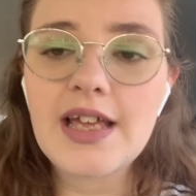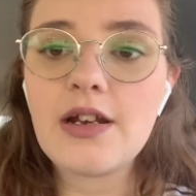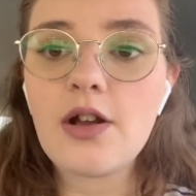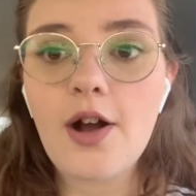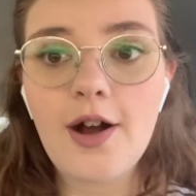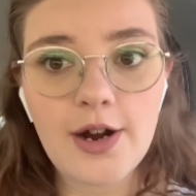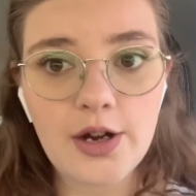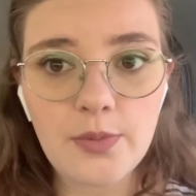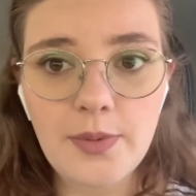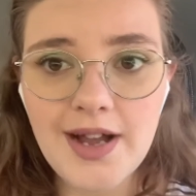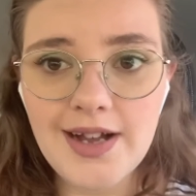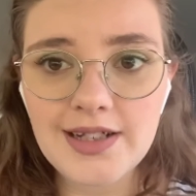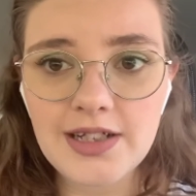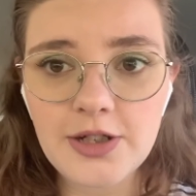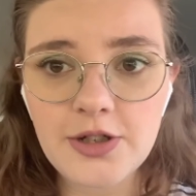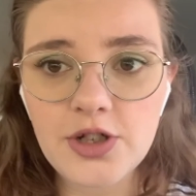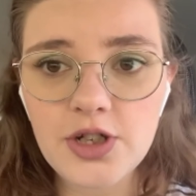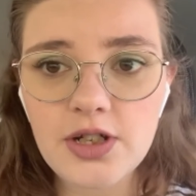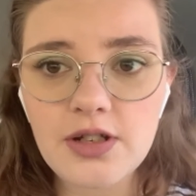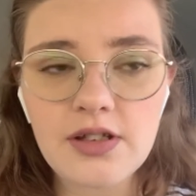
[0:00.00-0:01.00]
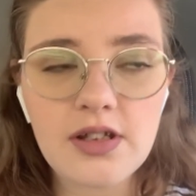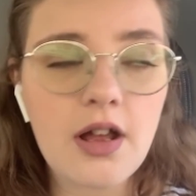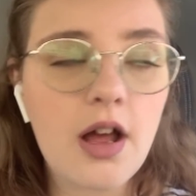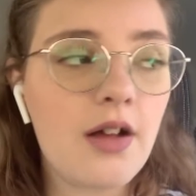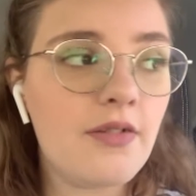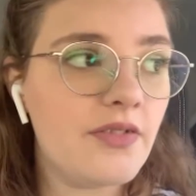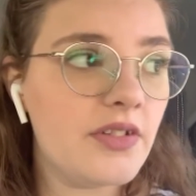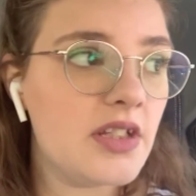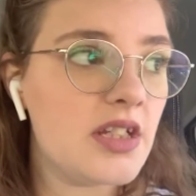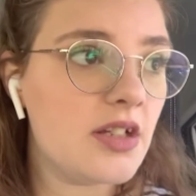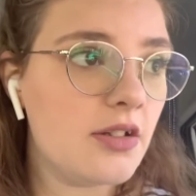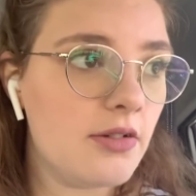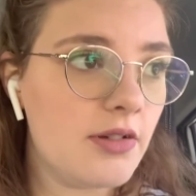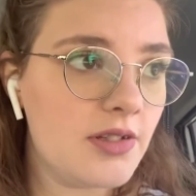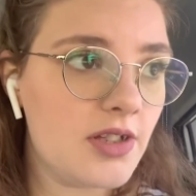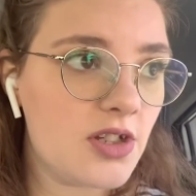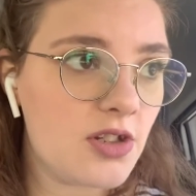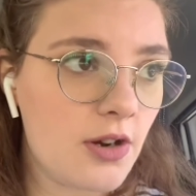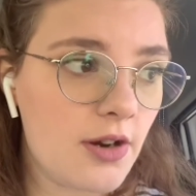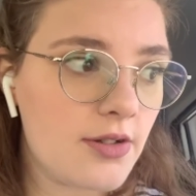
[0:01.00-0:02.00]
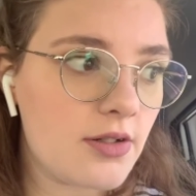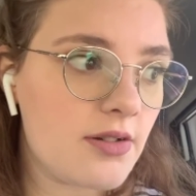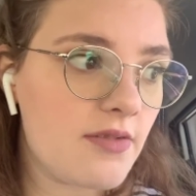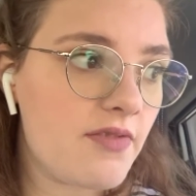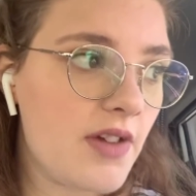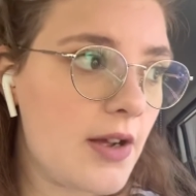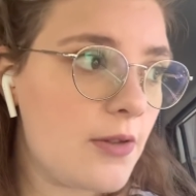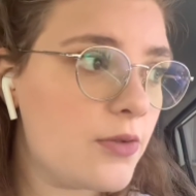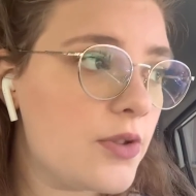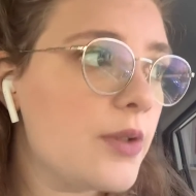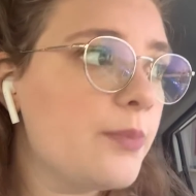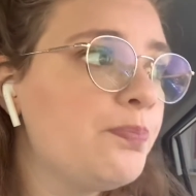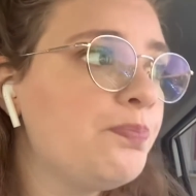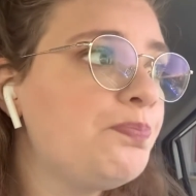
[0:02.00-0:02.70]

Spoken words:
hardback editions of Until All the Stars Are Found.